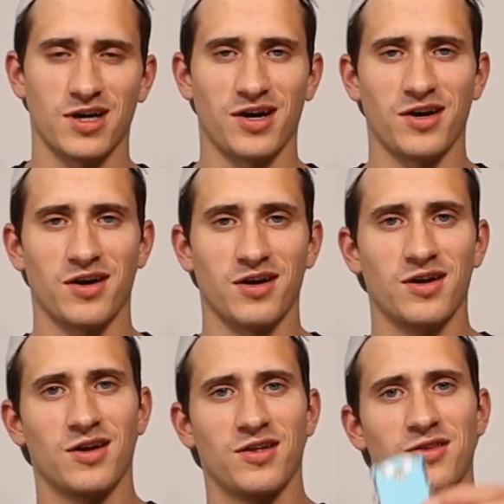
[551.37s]
are
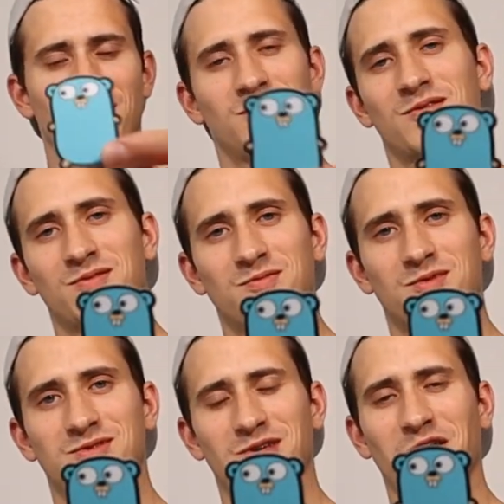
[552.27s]

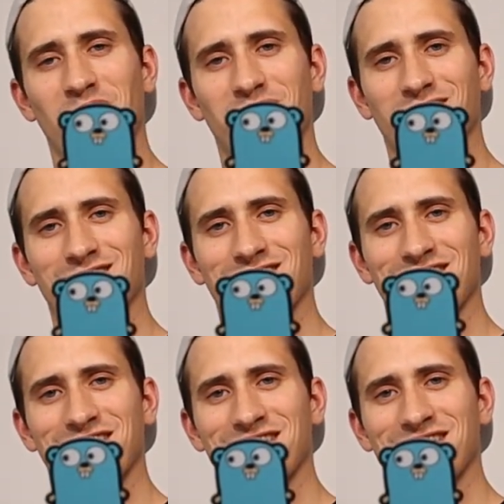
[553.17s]
the Gopher.